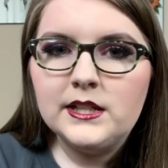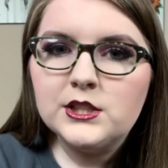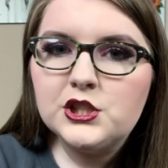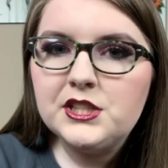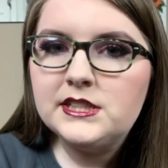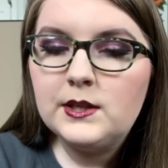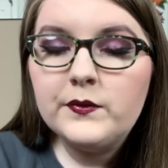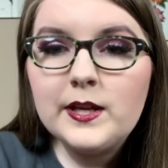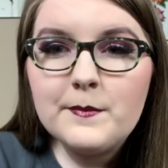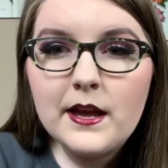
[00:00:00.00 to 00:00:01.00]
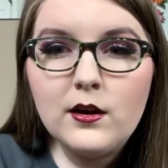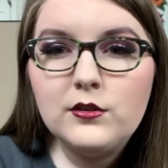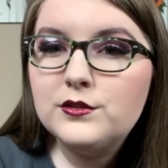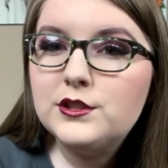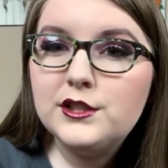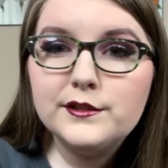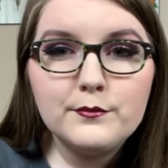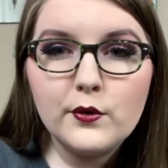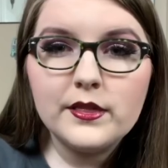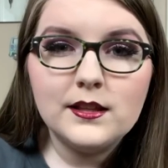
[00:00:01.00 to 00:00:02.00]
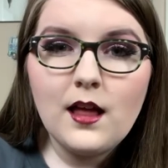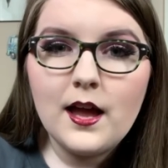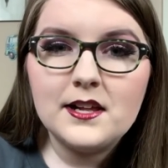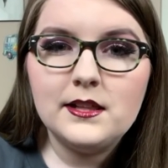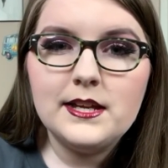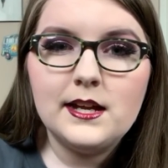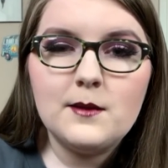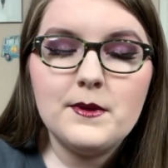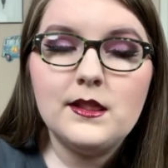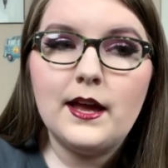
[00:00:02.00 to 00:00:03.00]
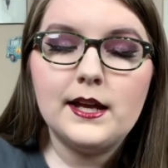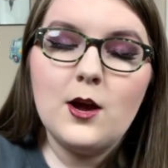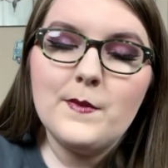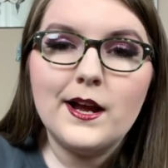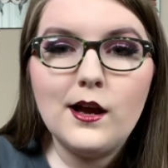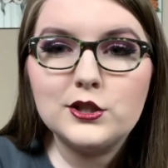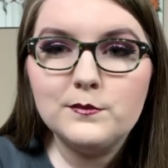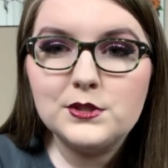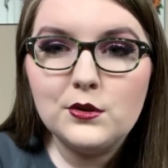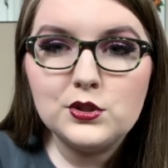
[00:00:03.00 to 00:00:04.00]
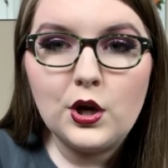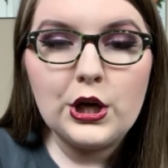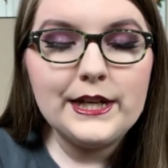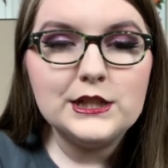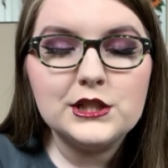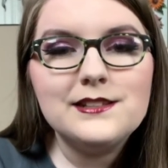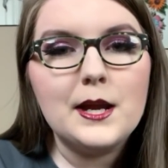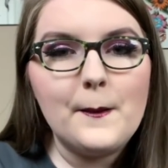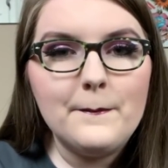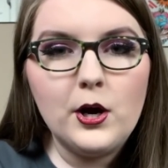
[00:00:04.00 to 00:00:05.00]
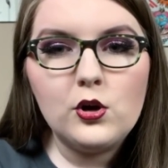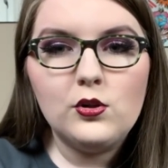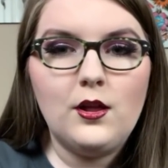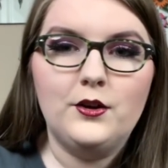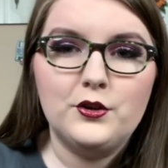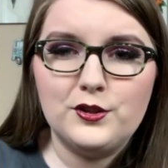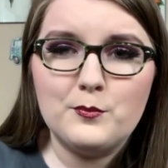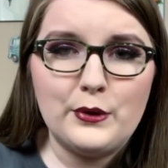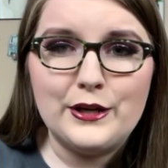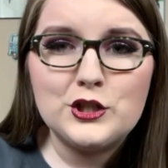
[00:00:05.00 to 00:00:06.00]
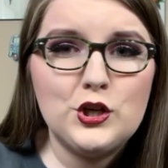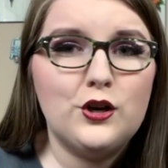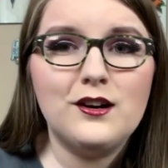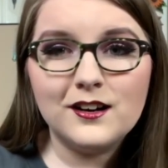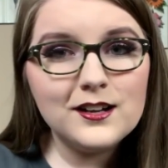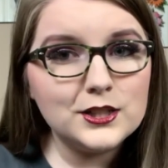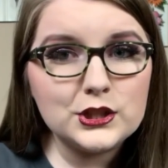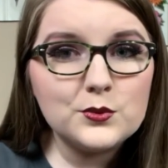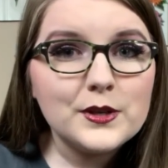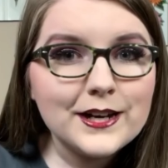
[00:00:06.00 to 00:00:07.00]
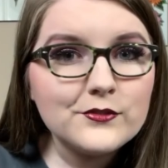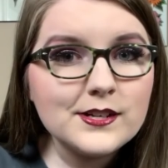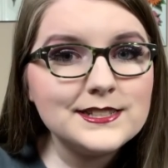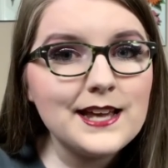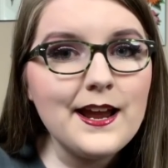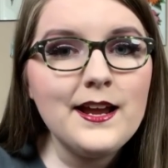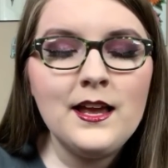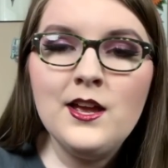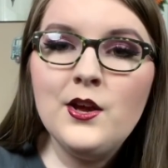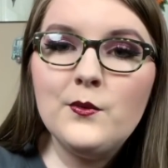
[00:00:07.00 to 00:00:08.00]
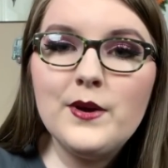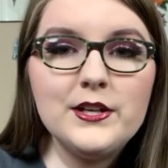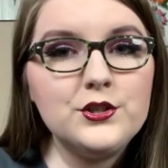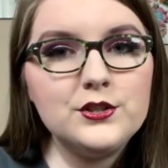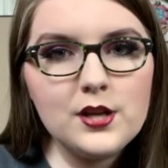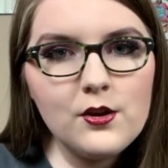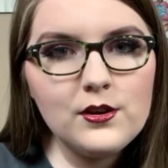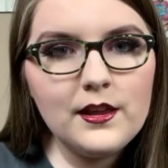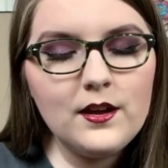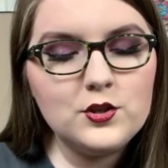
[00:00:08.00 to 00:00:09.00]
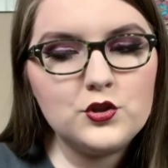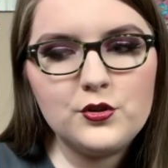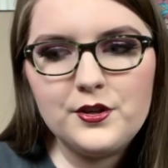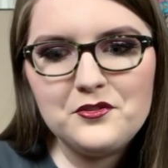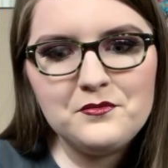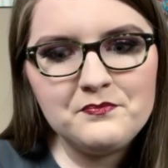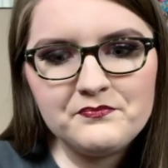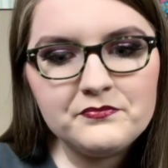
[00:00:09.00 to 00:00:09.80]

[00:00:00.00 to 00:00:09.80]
She's a female. She's more than likely going to be like, oh my gosh, I'm so sorry, and just like buckle under the pressure or under whatever he's saying, which totally untrue.